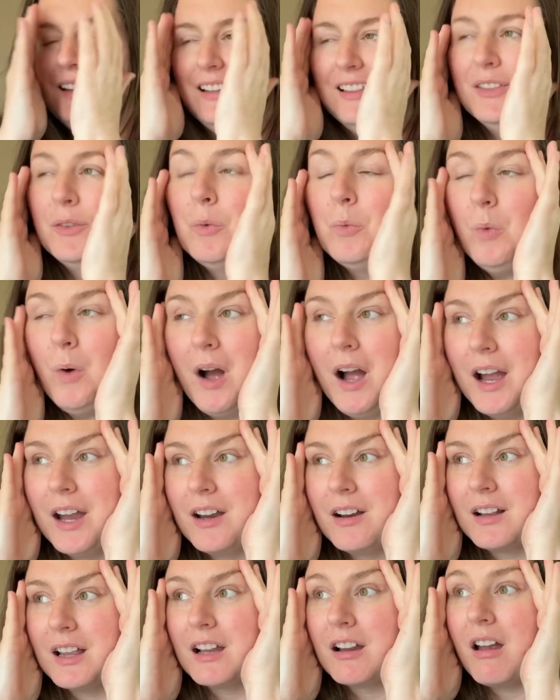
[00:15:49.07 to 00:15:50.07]
the
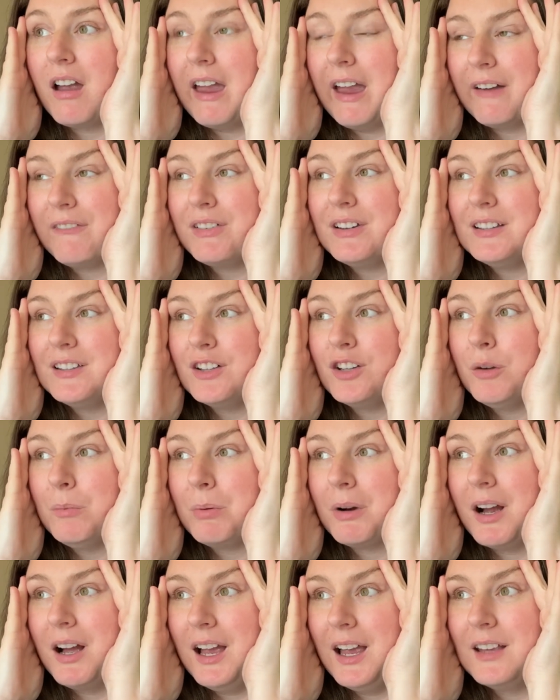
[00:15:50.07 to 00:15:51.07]
wire, like every single
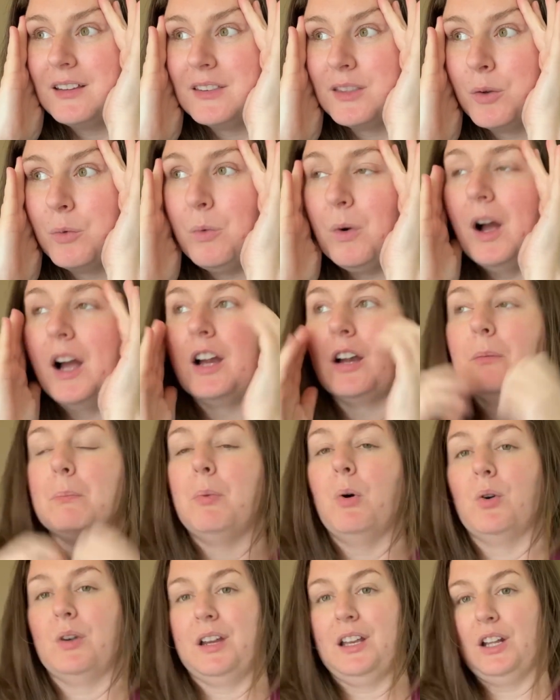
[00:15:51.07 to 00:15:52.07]
bra has the wire
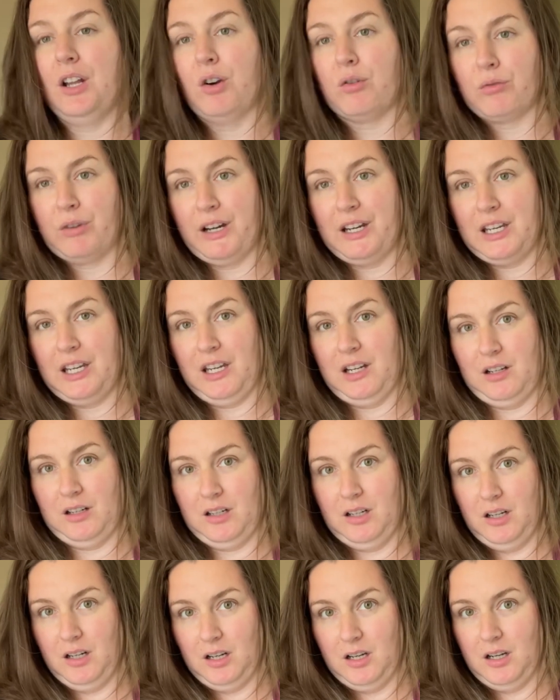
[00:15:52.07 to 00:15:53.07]
poking out right
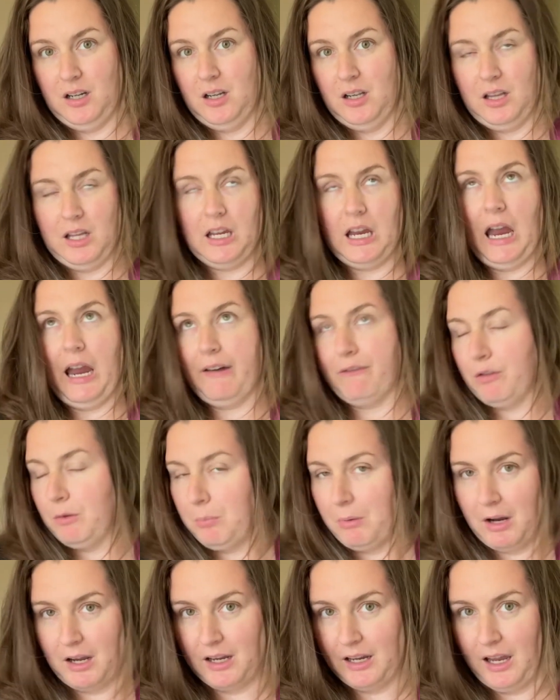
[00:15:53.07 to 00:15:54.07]
here. Like every
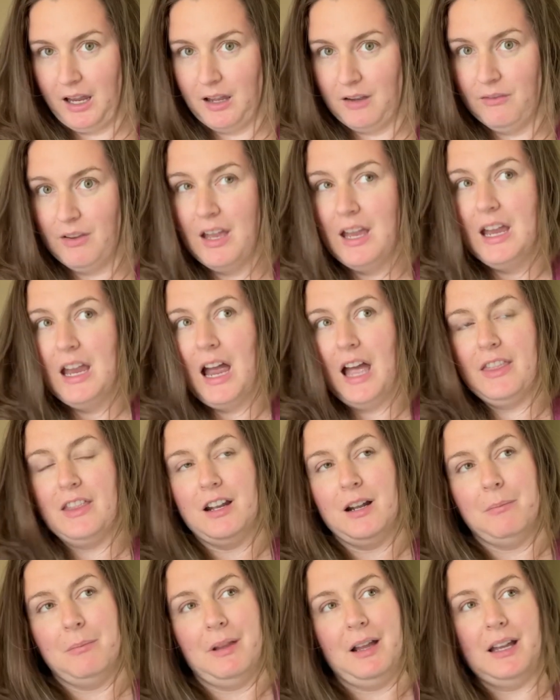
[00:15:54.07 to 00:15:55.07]
bra I have. And
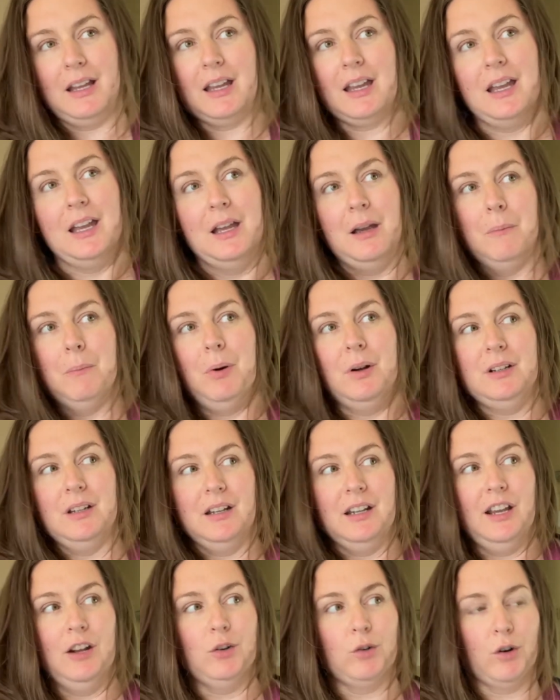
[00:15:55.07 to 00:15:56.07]
then I'm like putting it
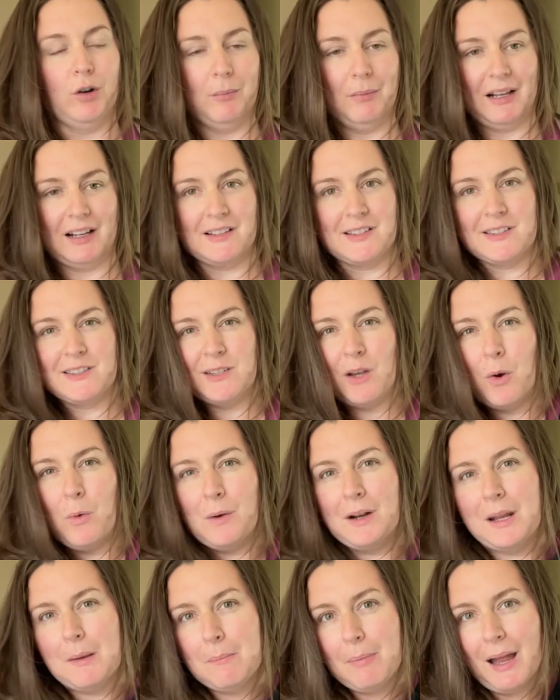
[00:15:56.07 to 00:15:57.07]
in, or I'm like
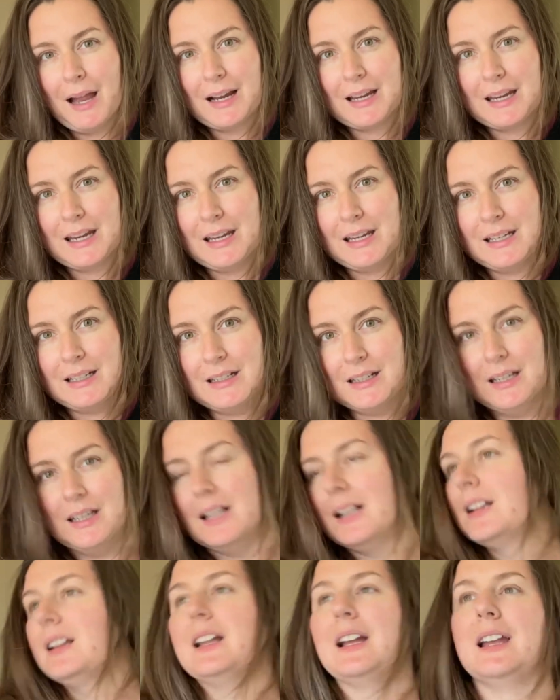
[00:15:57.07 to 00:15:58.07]
sewing it back in.
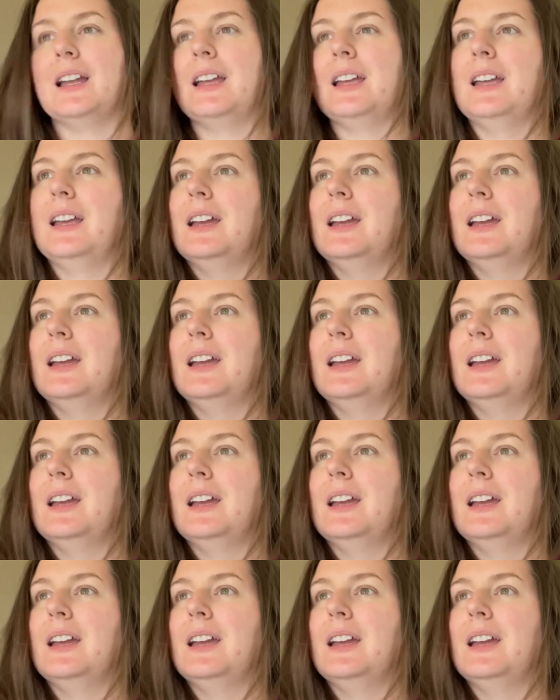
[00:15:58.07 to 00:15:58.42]
Like,